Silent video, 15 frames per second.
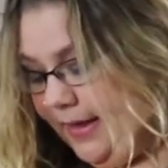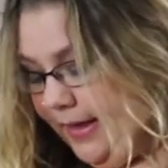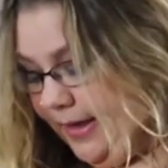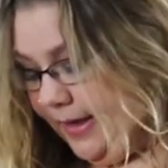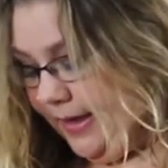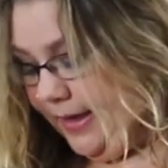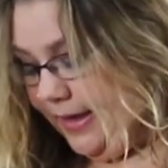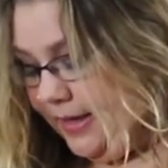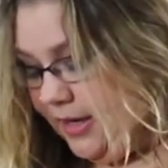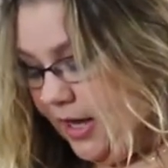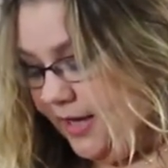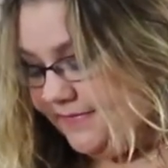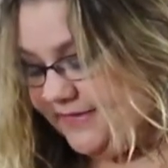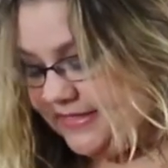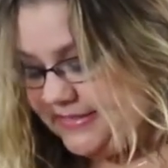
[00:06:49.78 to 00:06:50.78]
And
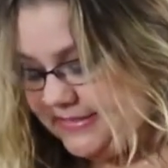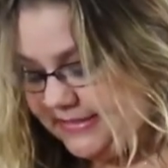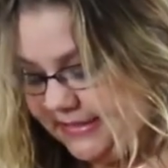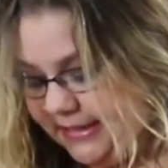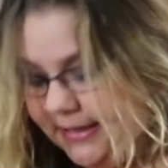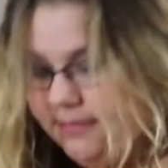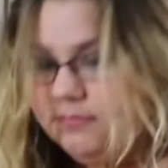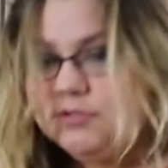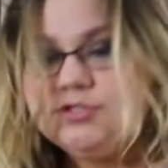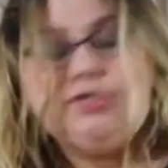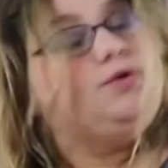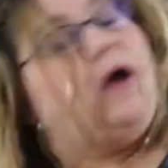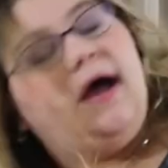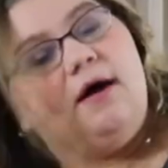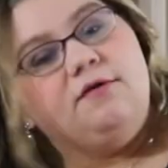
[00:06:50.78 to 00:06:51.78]
obviously I will
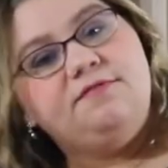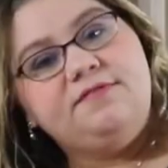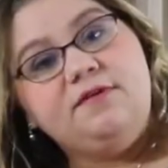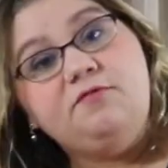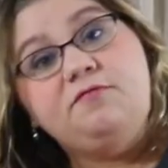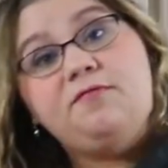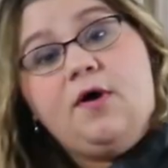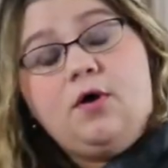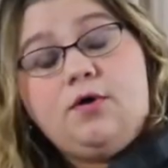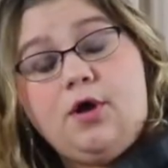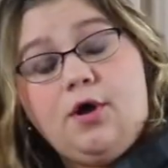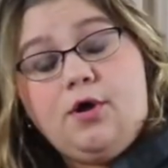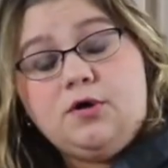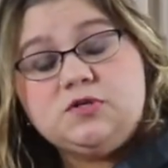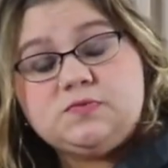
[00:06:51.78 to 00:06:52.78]
do outfit
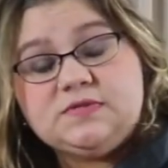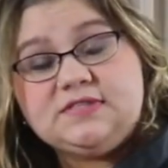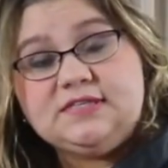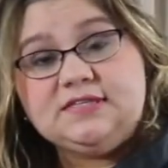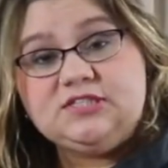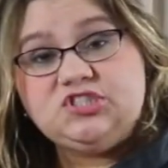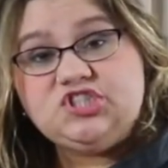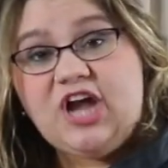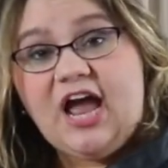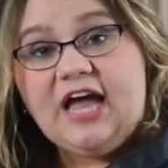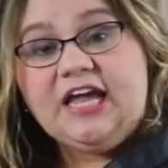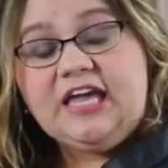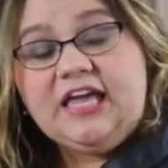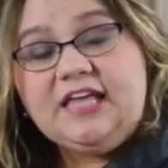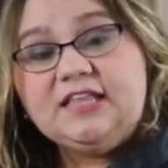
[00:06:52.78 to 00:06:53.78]
photos with this
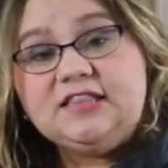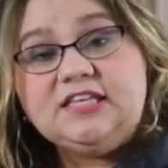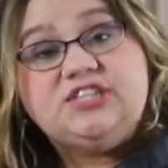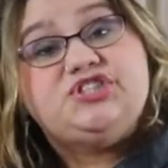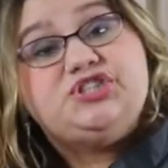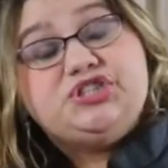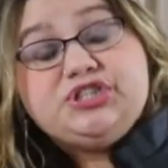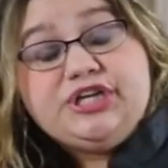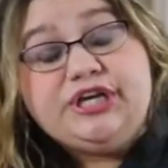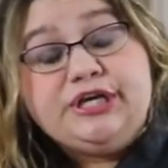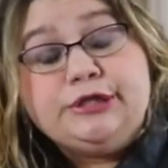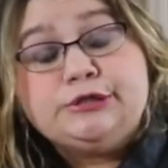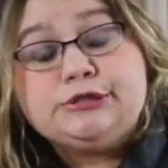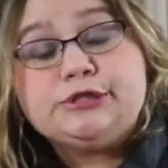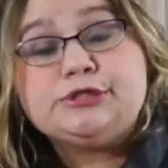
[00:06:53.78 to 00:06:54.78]
jacket and these
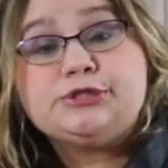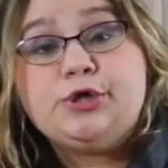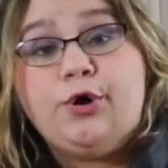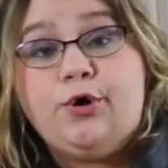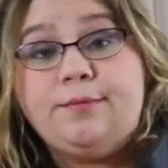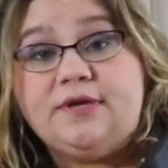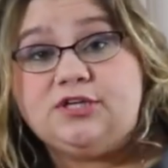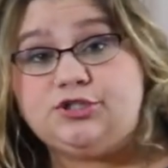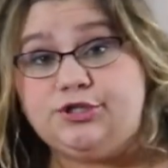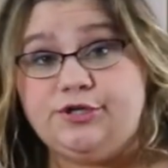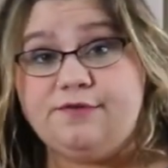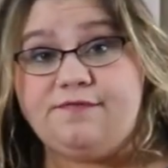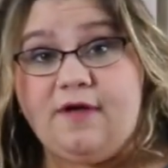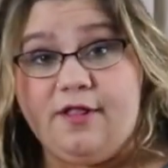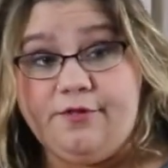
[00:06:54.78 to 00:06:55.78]
jeans. So make sure
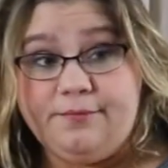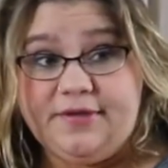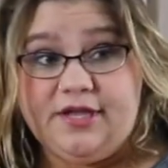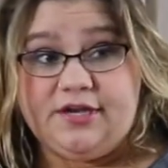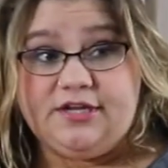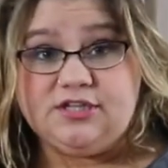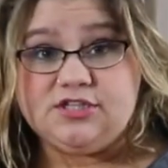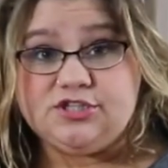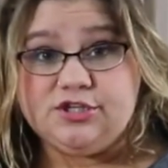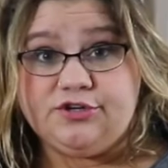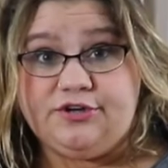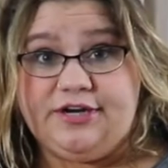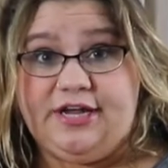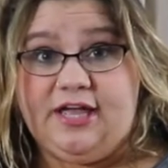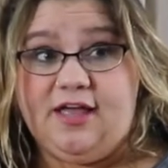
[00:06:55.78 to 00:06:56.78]
you follow me on
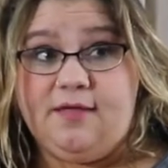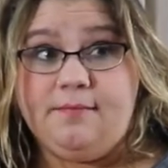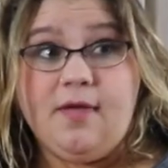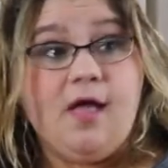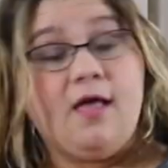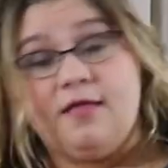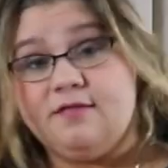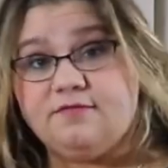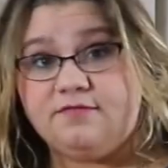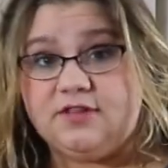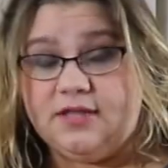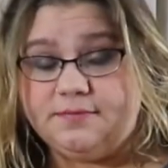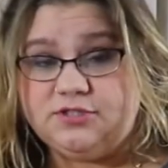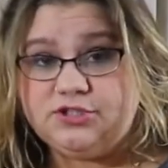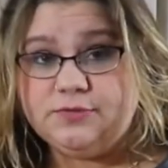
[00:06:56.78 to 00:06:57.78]
Instagram.
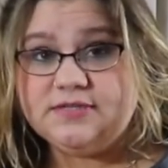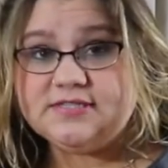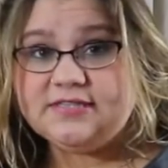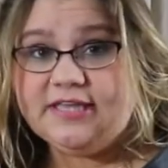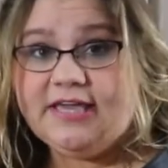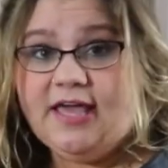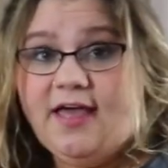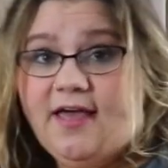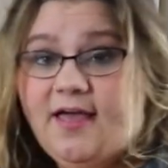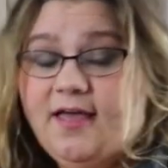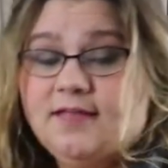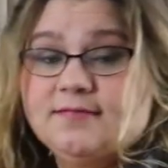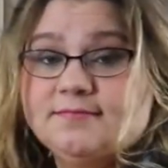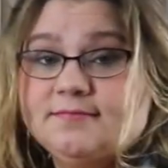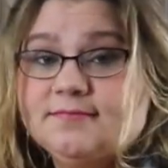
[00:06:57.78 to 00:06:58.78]
Voluptuous
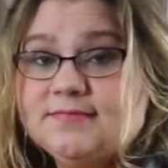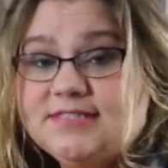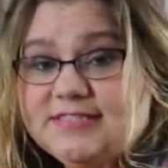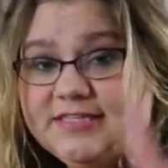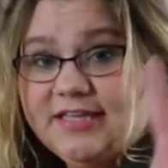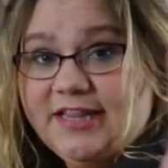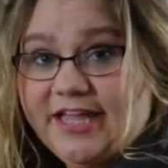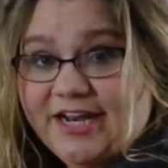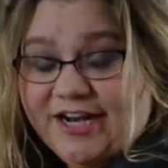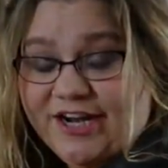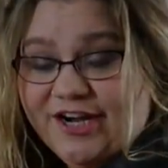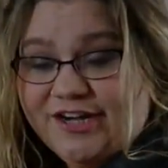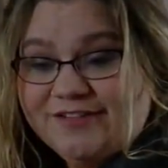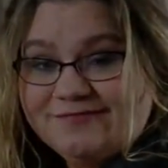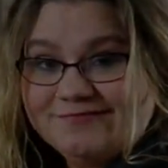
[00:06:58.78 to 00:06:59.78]
Leah. See you
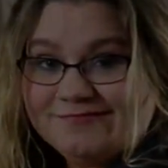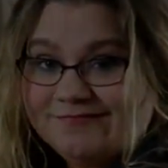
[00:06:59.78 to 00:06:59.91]
later.